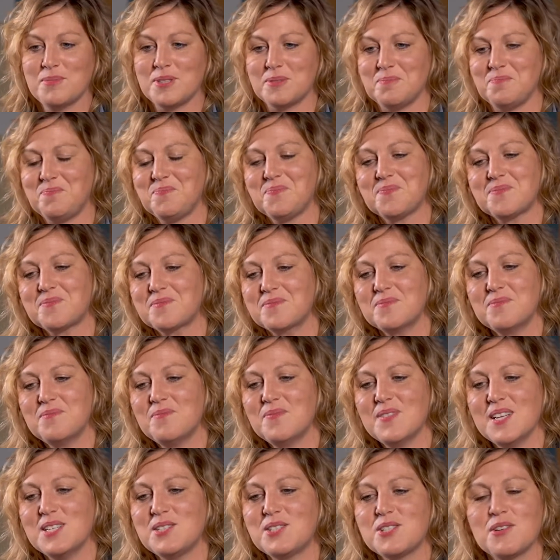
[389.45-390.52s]
And
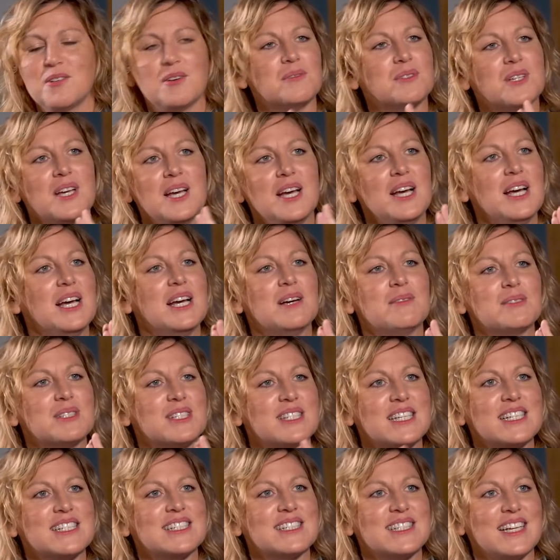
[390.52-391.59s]
so it was
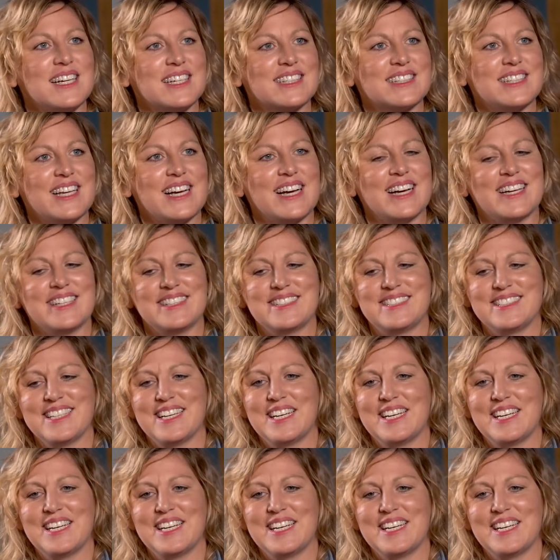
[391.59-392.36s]
things like that.